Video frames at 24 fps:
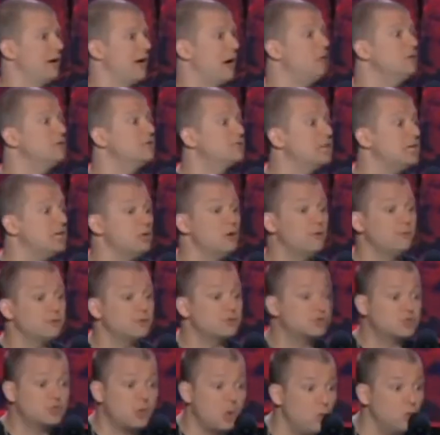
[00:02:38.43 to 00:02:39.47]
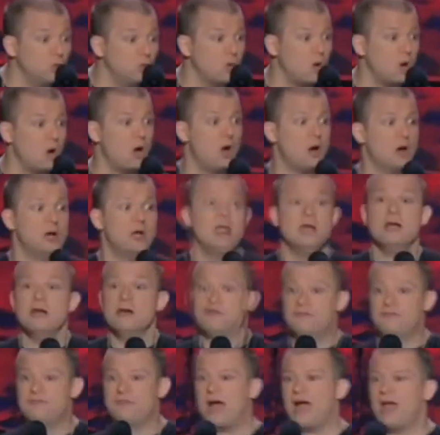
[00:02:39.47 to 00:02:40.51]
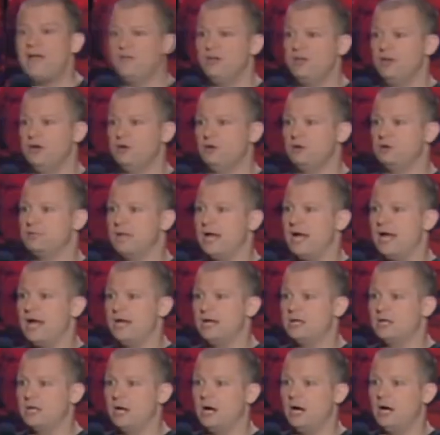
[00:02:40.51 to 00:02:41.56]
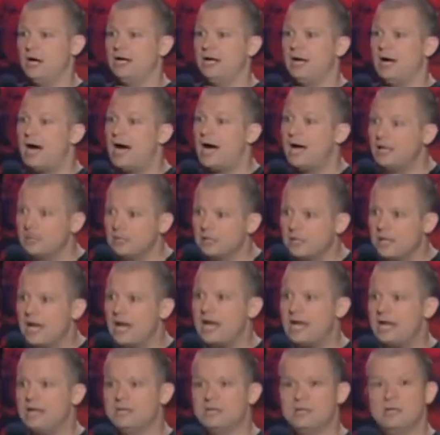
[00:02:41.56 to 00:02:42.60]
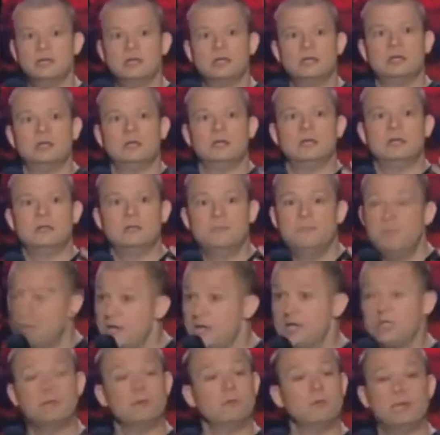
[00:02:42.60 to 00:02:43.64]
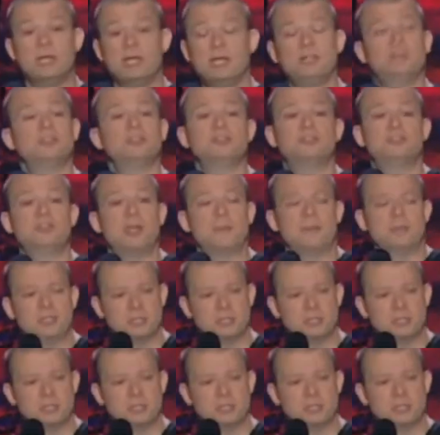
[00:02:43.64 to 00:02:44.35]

I was single for so long, 5 years, and I like being in a relationship.